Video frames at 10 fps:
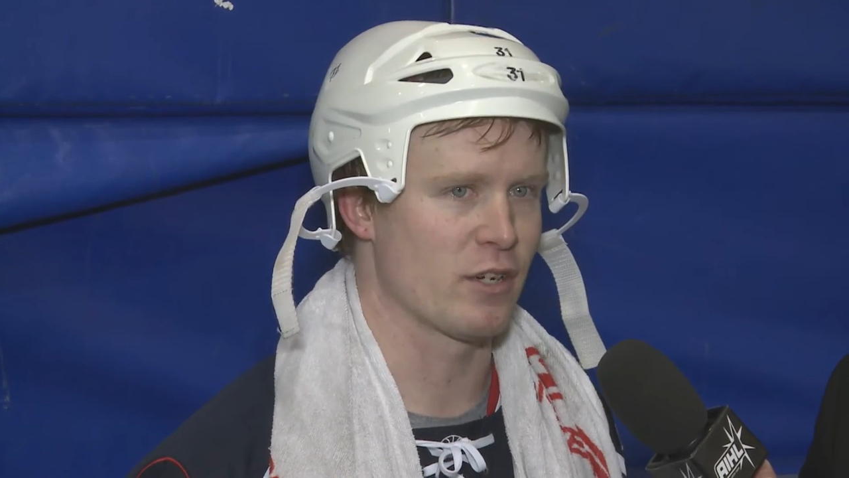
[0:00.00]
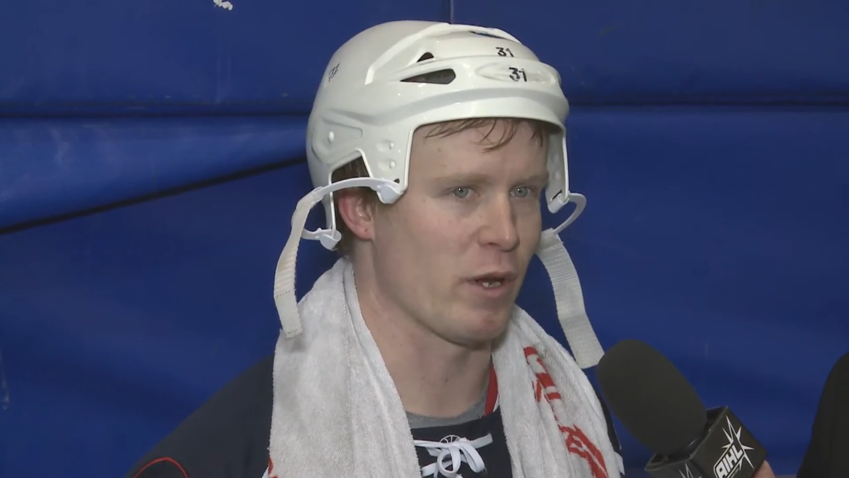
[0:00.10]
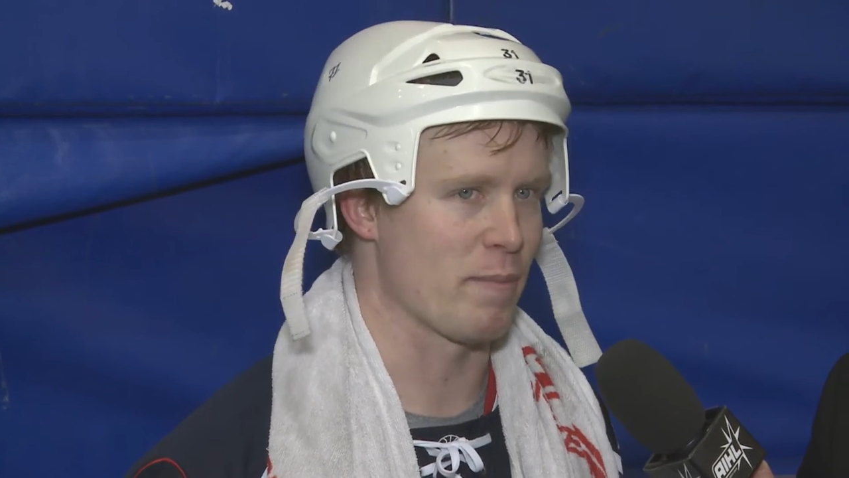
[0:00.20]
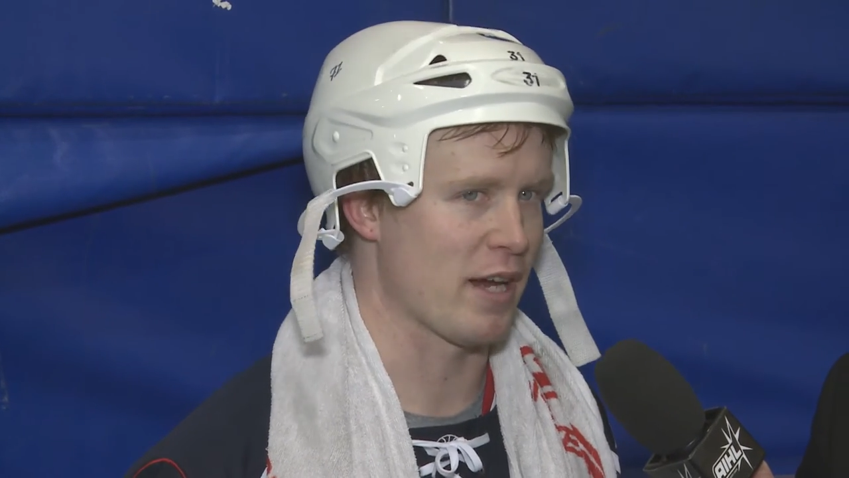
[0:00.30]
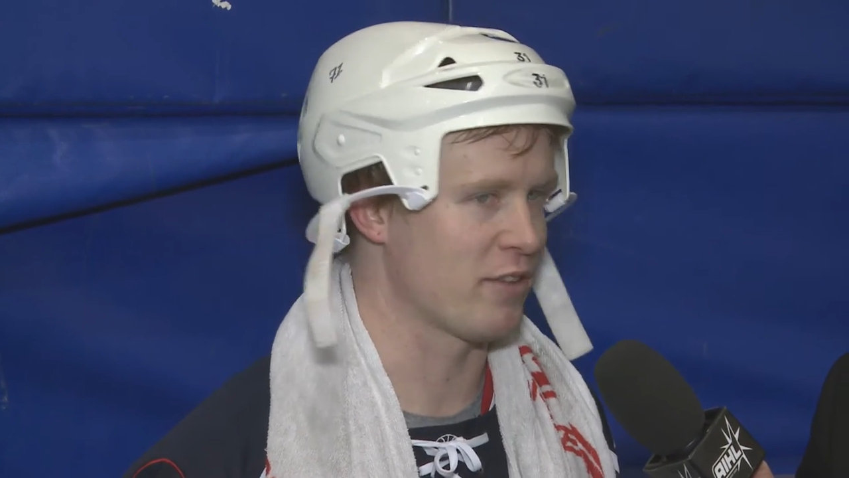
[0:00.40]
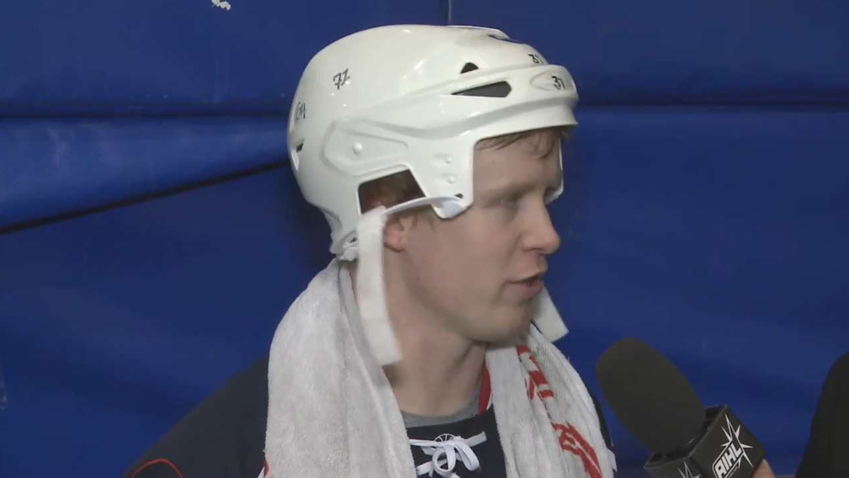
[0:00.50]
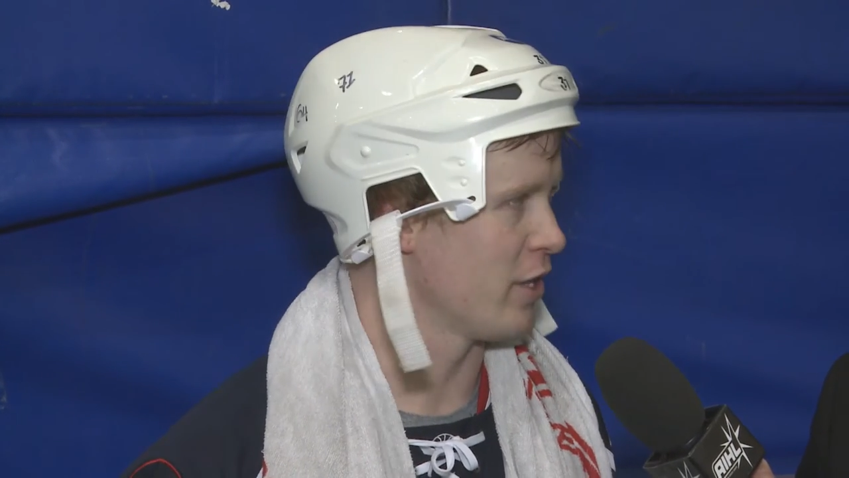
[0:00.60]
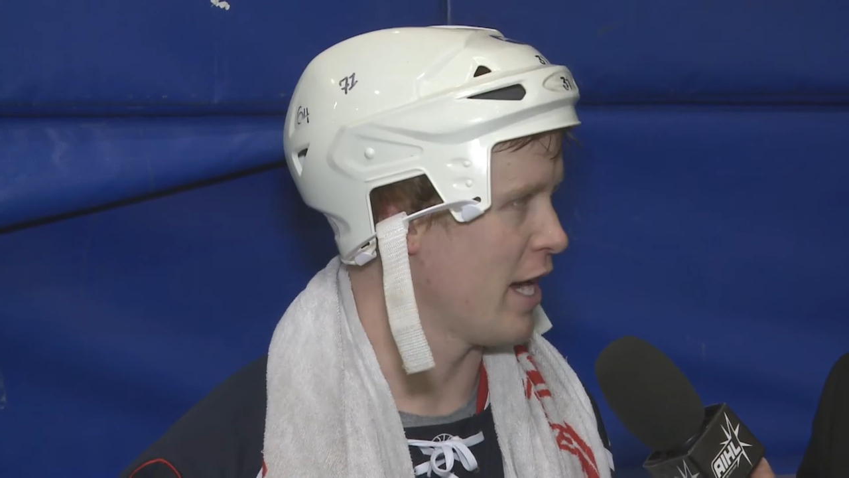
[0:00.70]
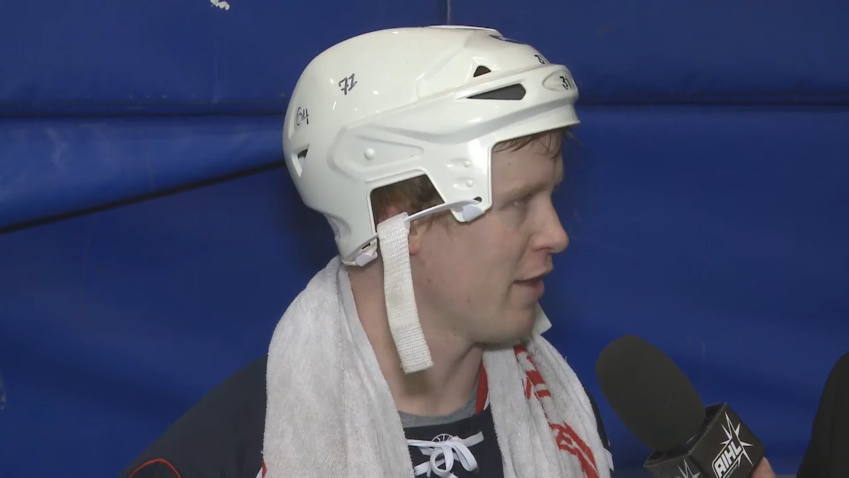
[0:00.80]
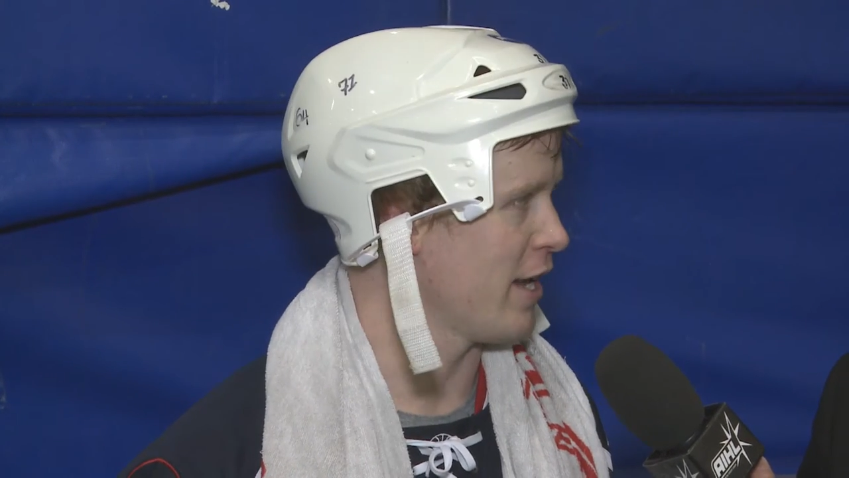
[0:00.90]
quick backstory
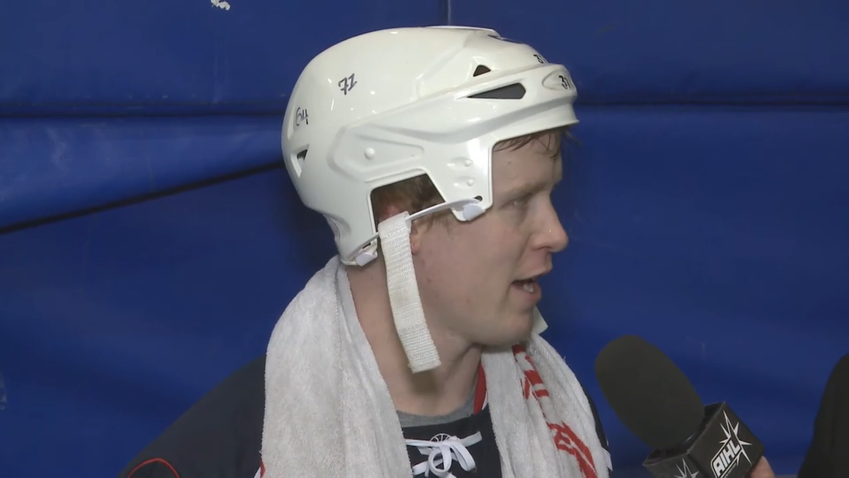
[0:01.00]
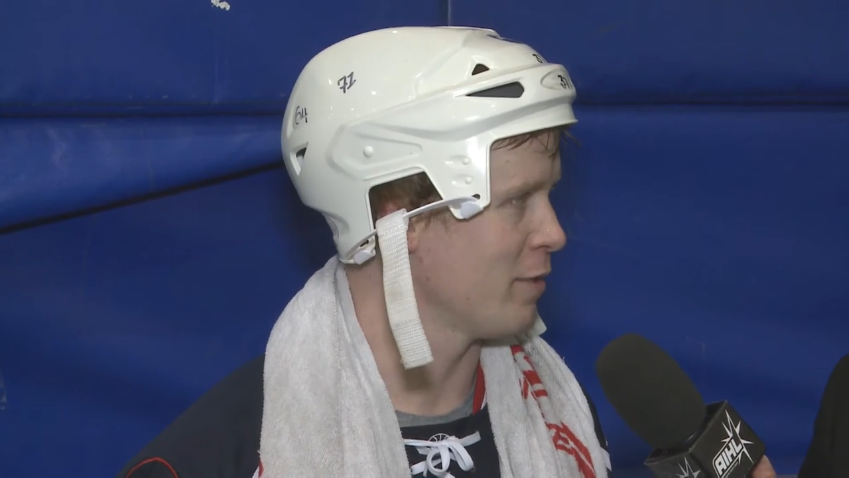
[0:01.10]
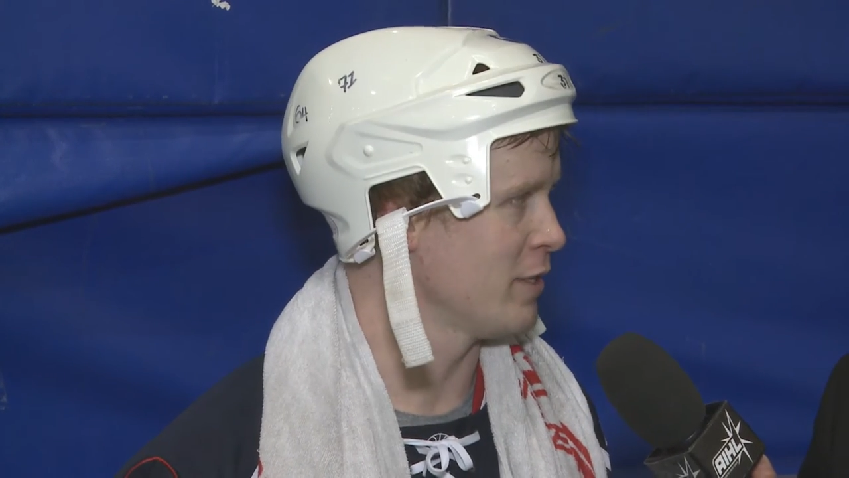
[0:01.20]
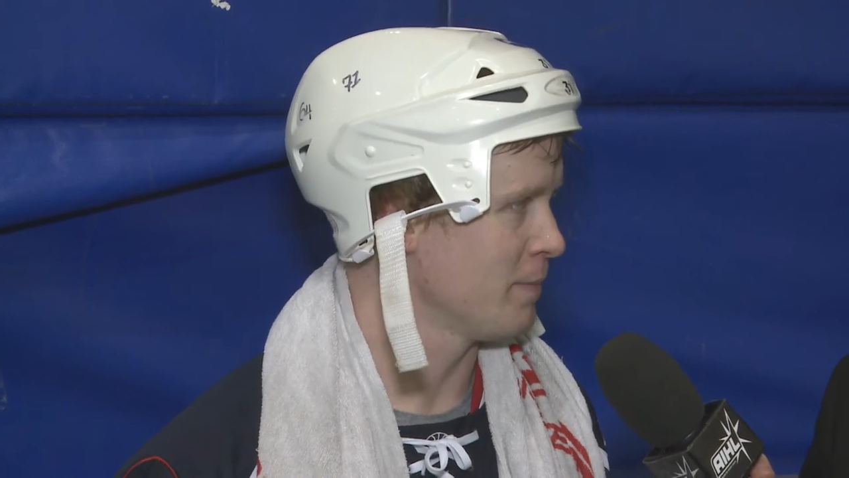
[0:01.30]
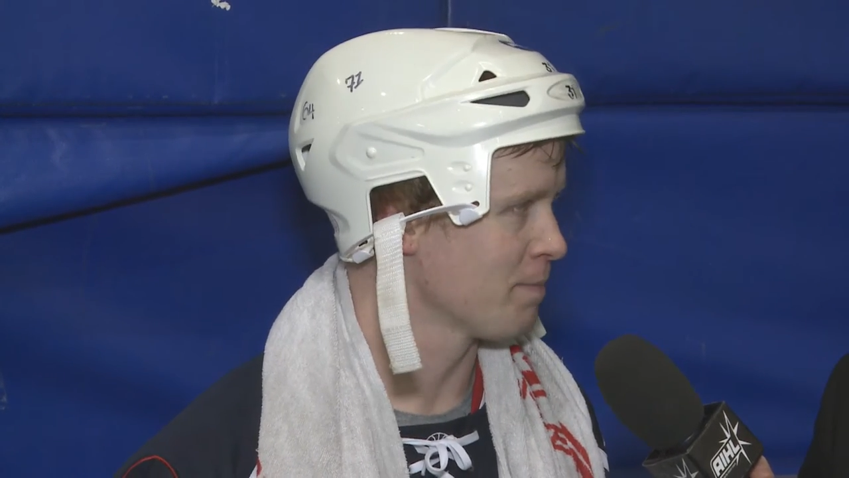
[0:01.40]
of how that happened.